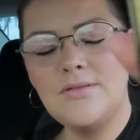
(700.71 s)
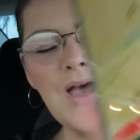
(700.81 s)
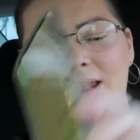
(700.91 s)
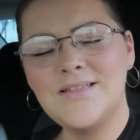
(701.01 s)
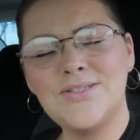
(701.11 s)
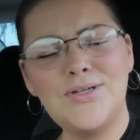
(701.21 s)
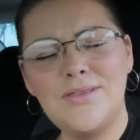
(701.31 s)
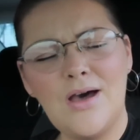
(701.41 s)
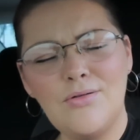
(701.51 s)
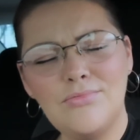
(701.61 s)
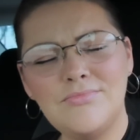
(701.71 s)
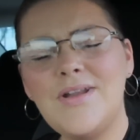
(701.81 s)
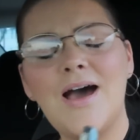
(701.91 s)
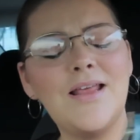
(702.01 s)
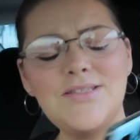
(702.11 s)
Not as good though,
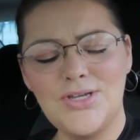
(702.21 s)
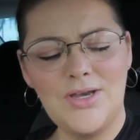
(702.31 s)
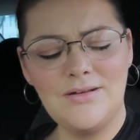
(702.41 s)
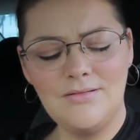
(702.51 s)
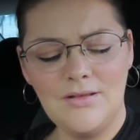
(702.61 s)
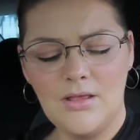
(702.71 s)
not as good,